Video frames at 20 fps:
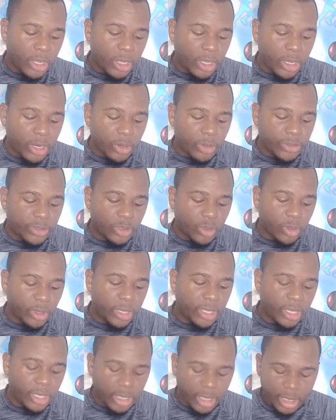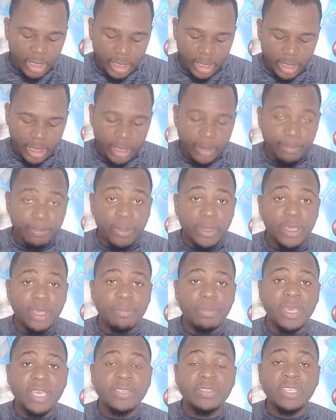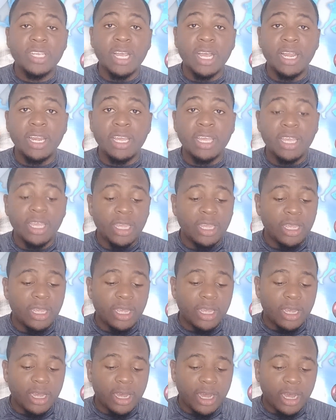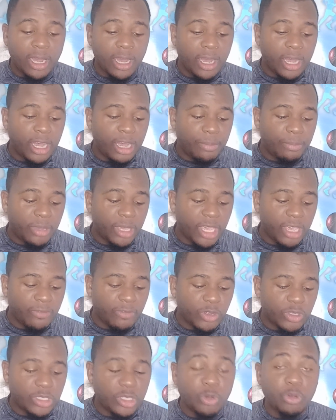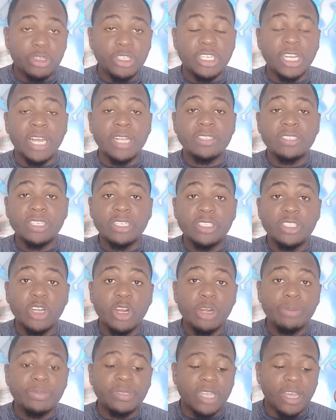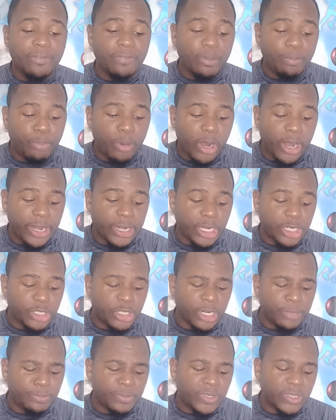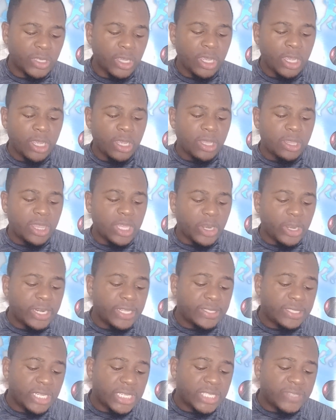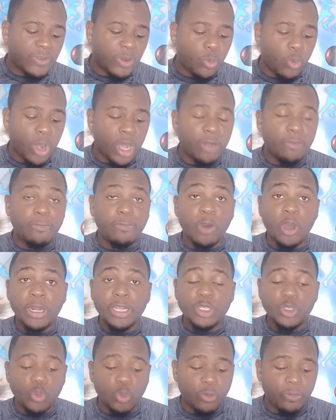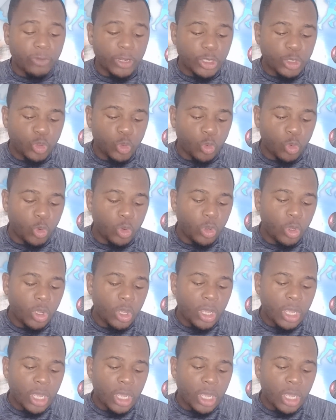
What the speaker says: You know, so he basically gave us no chance. In terms of the partnerships, 36 for 1, 42 for 2,